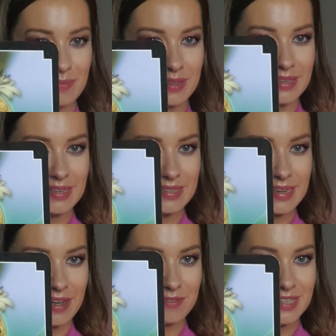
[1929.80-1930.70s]

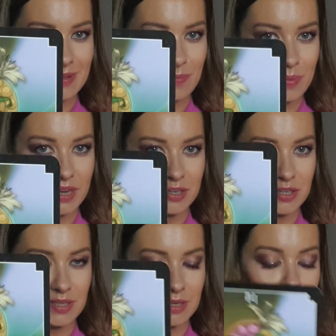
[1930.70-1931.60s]
please have some
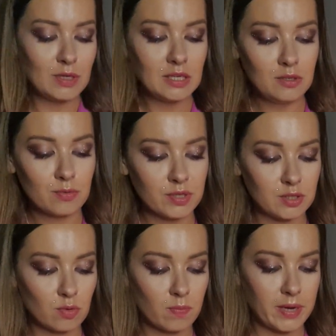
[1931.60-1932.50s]
patience and you need to
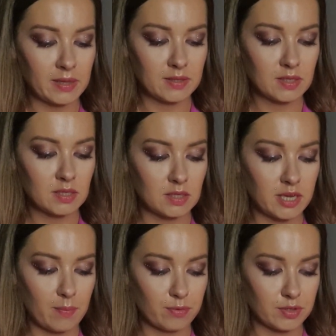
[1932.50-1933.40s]
restore balance. This is
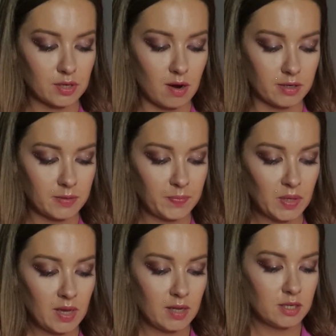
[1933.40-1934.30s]
Temperance card.
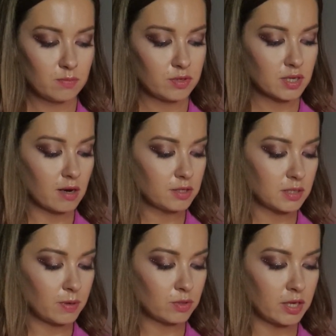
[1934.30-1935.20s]
Temperance card
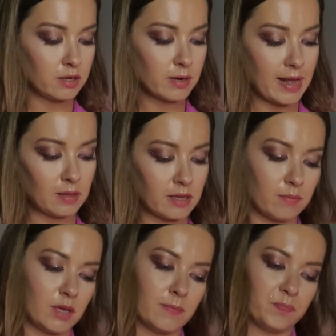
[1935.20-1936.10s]
is about inner
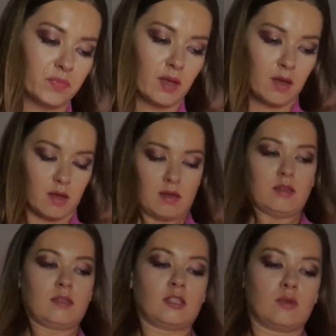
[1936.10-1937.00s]
alchemy.
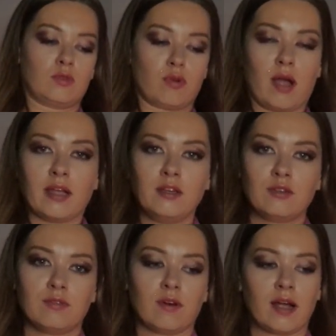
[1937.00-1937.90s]
So trying
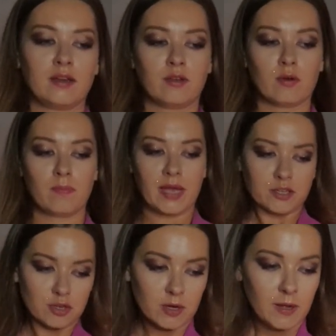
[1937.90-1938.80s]
to find your
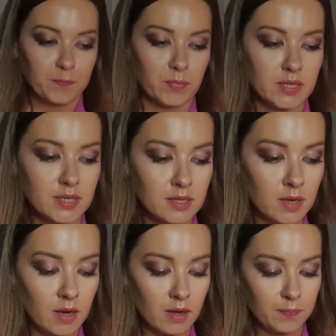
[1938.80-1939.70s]
measure.
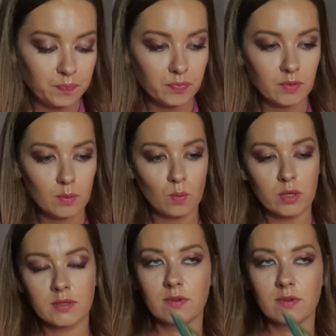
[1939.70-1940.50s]
Basically, what